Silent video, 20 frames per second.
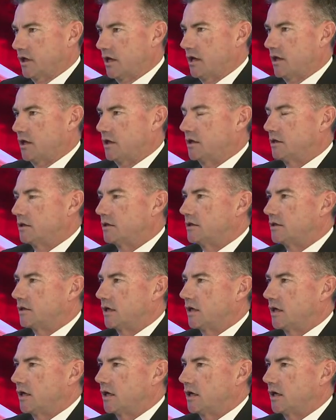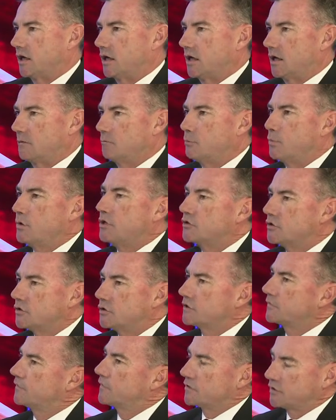And
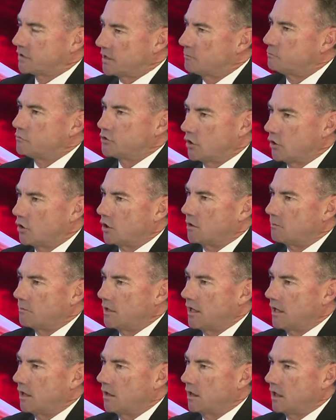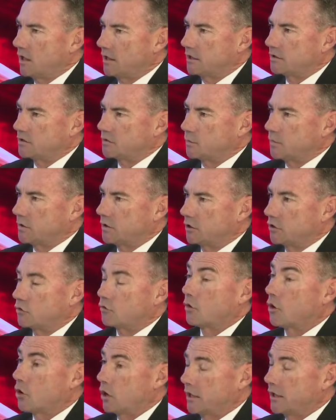business for some time now has been
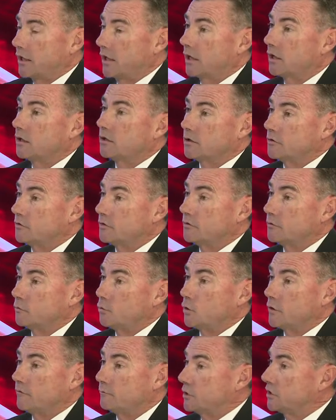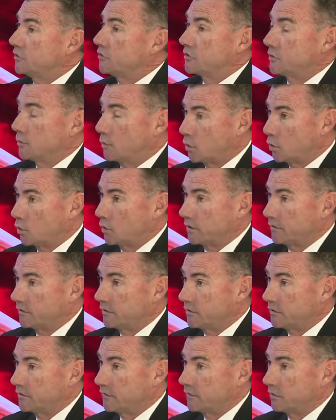crying out, and we've been supporting
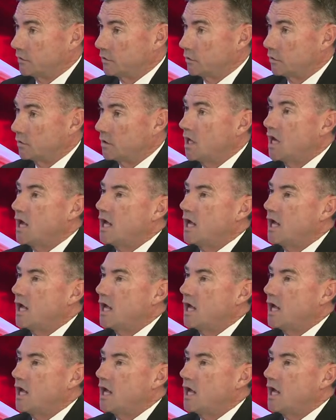this view,